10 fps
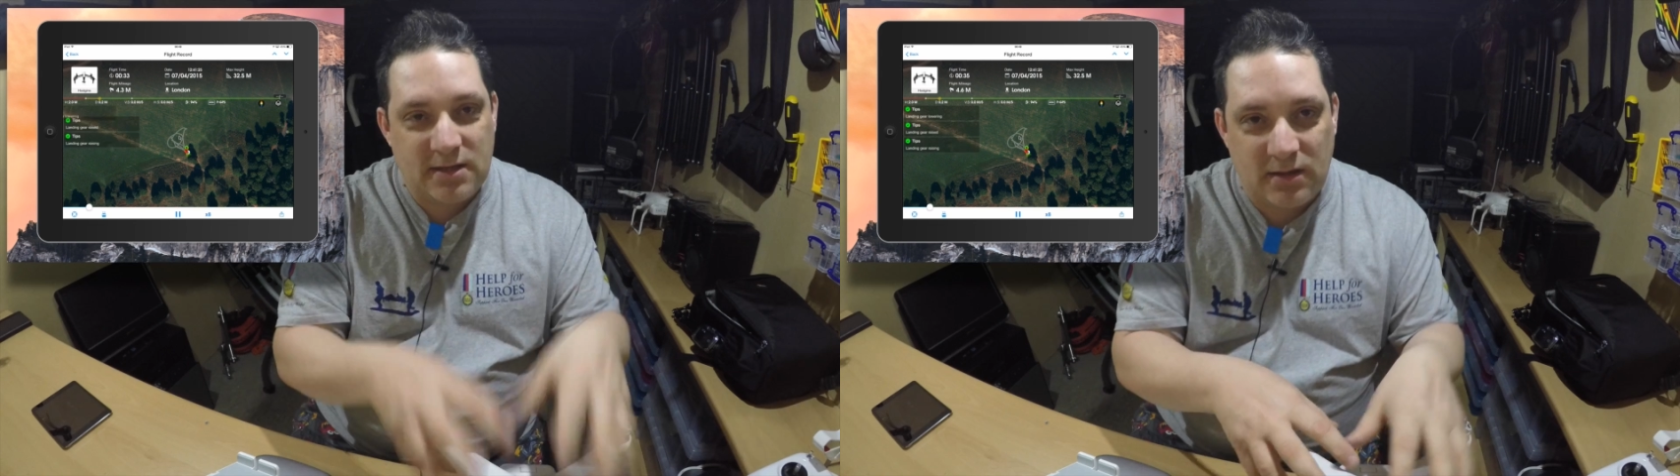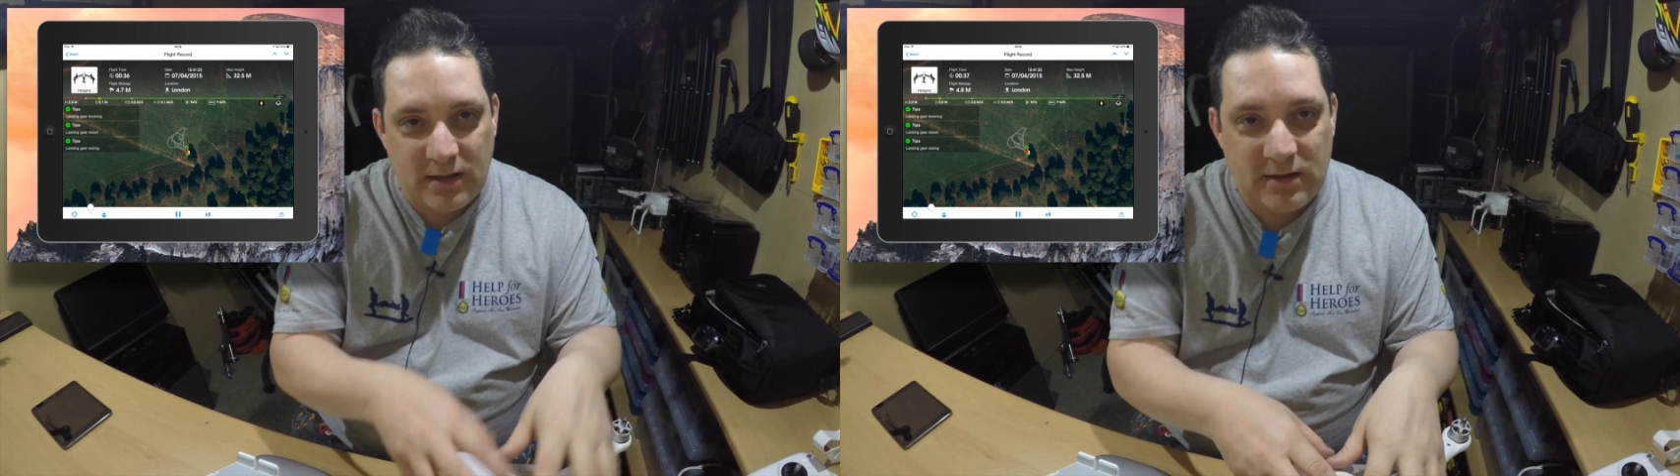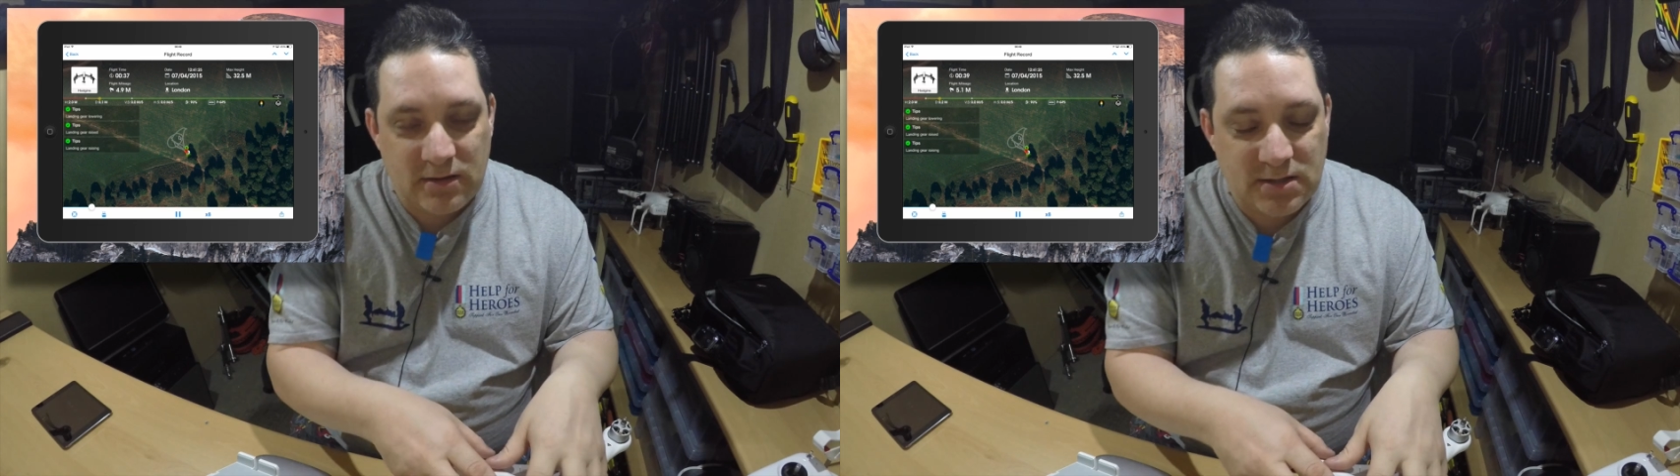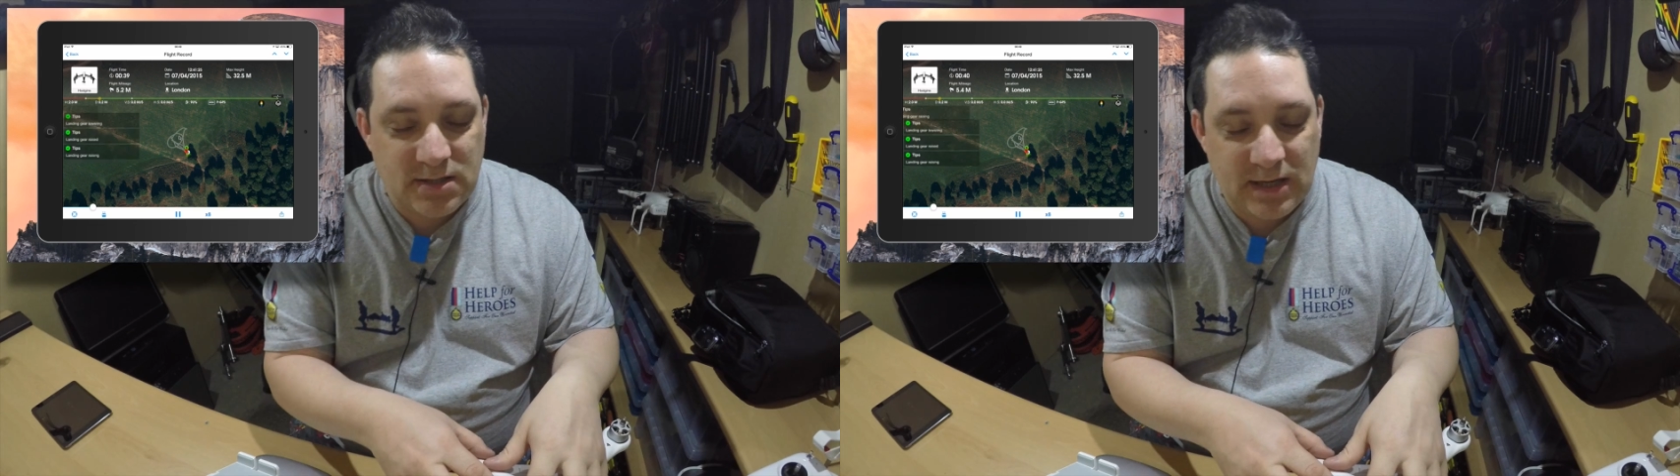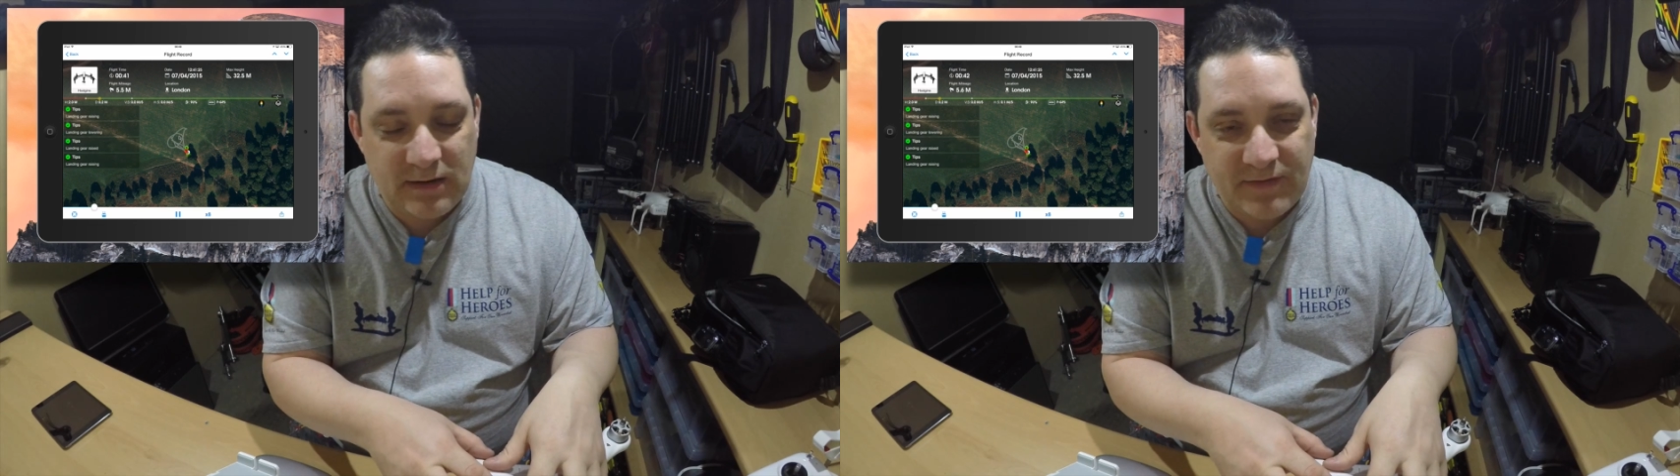
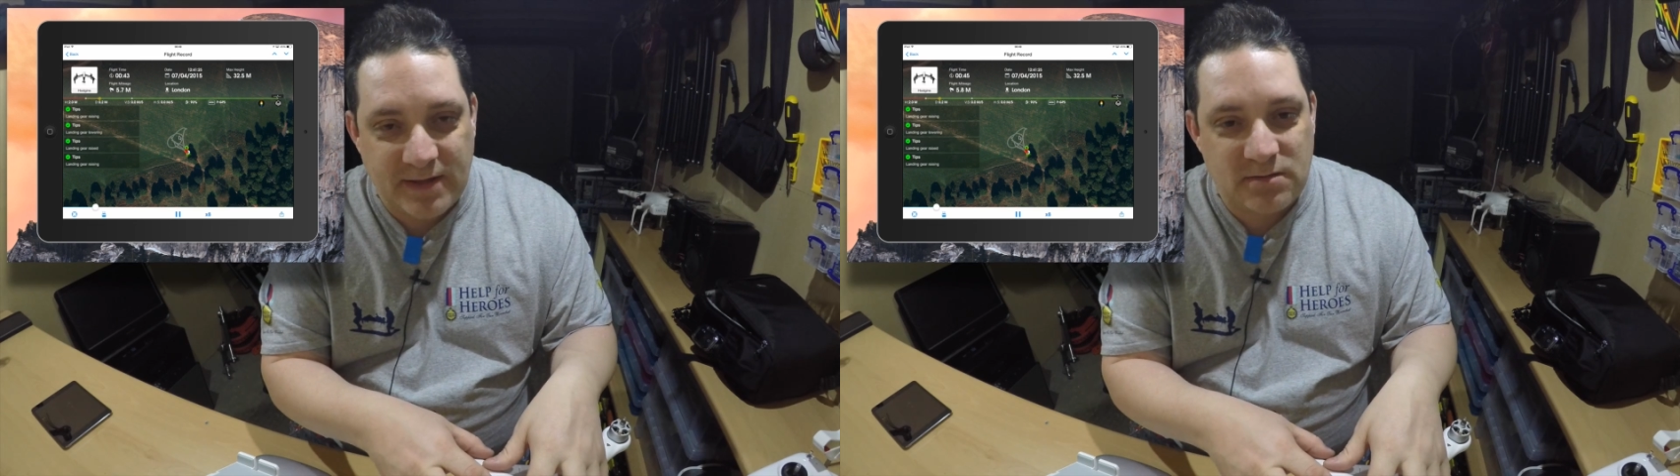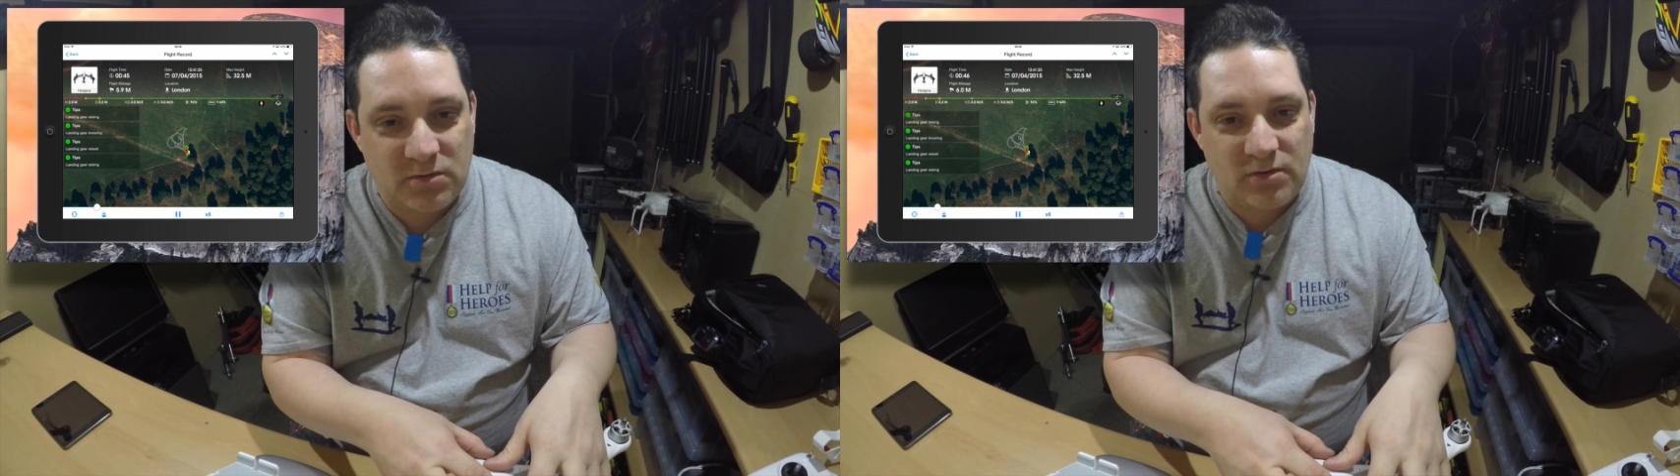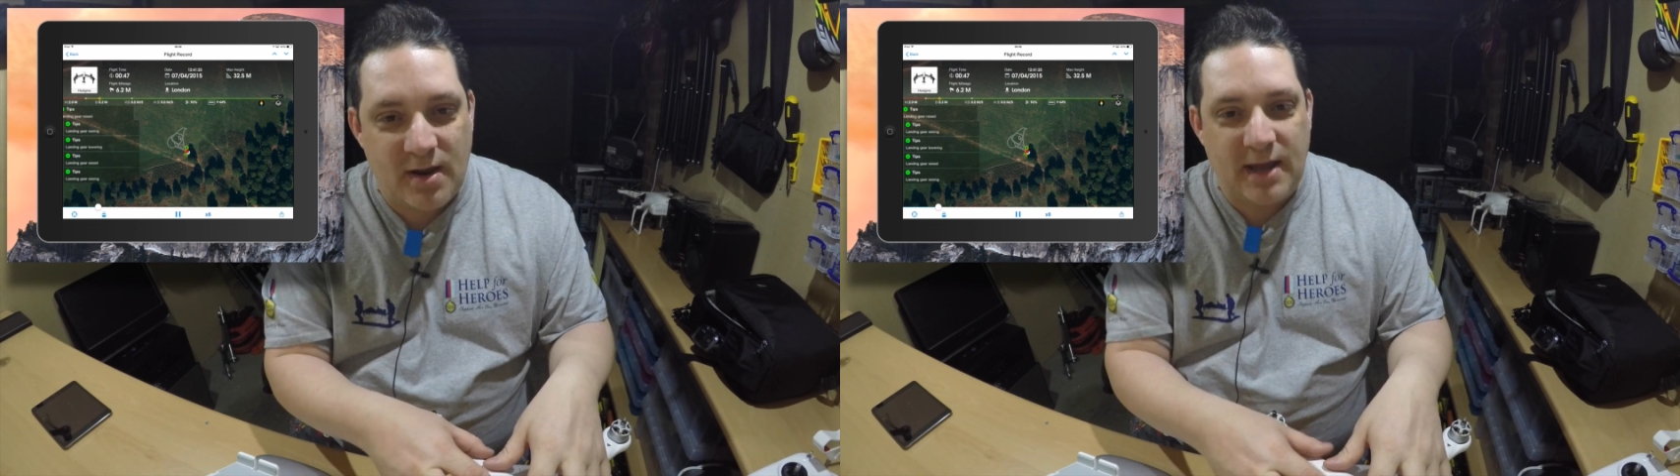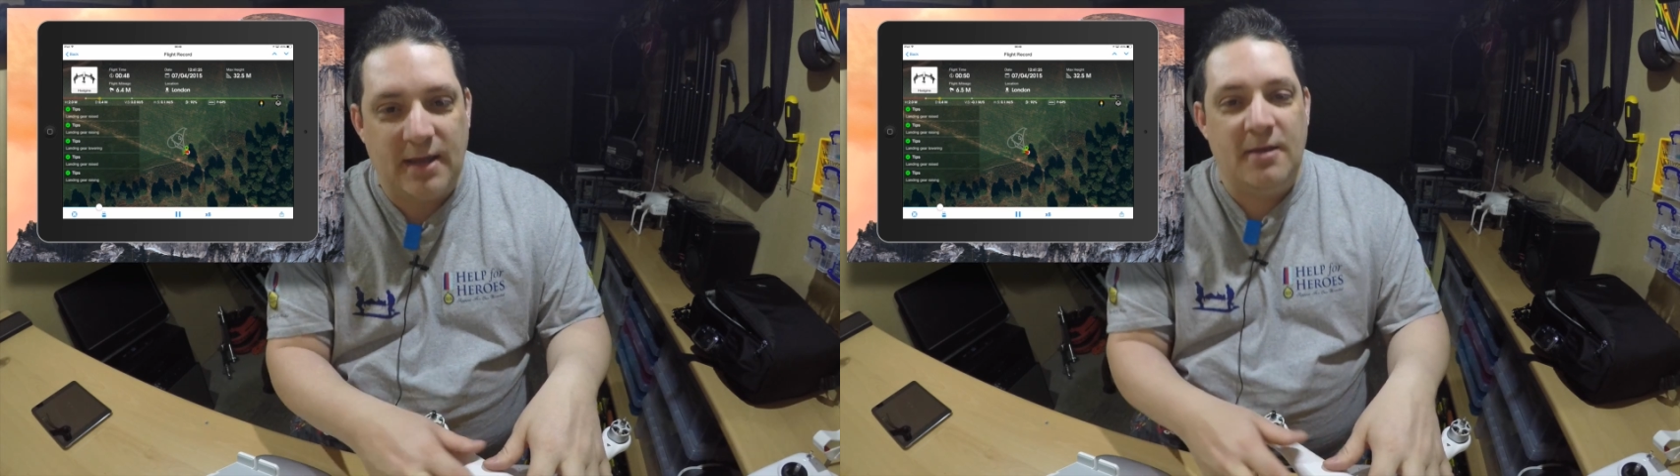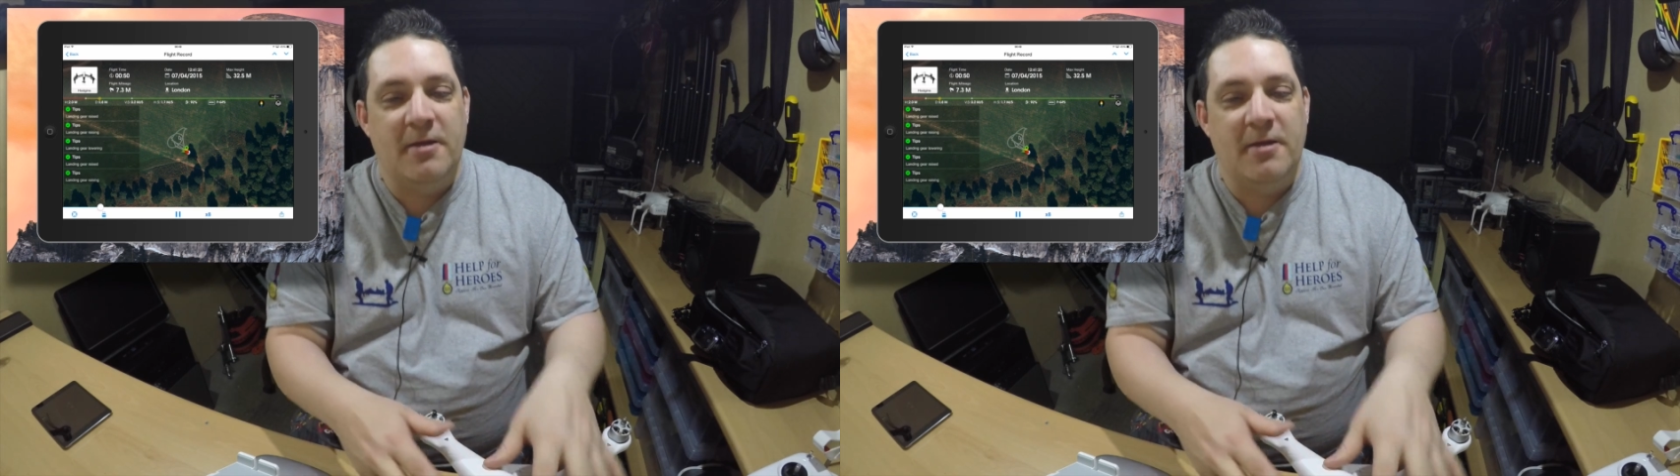the Phantom 3.